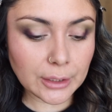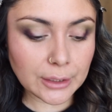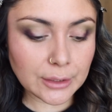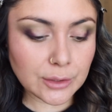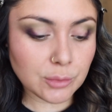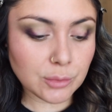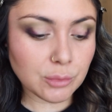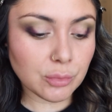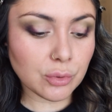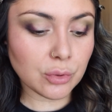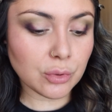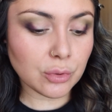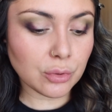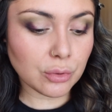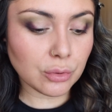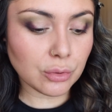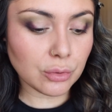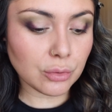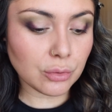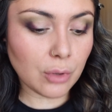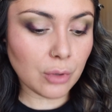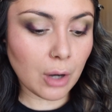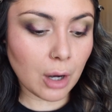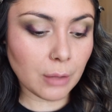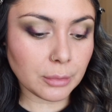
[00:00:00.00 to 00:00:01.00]
is
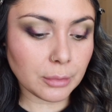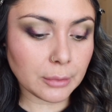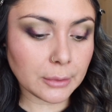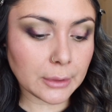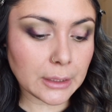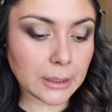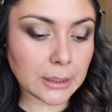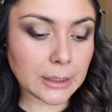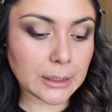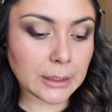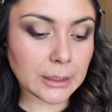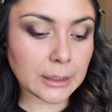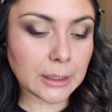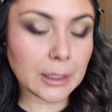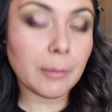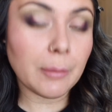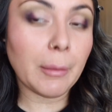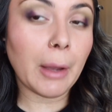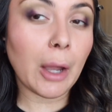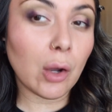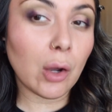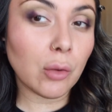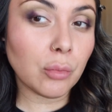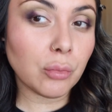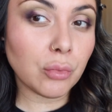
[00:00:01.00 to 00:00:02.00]
probably gonna come
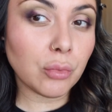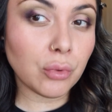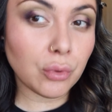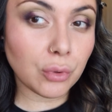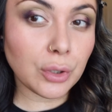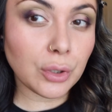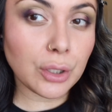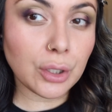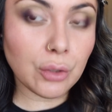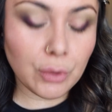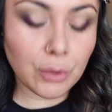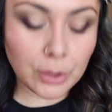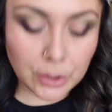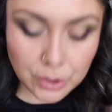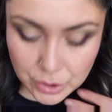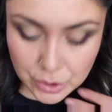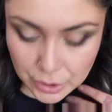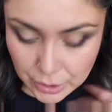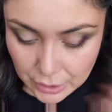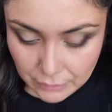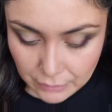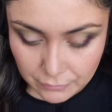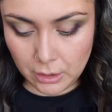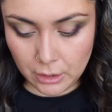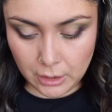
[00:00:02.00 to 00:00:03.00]
out pretty
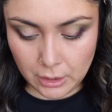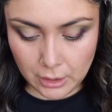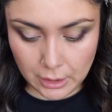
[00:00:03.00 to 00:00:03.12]
grungy.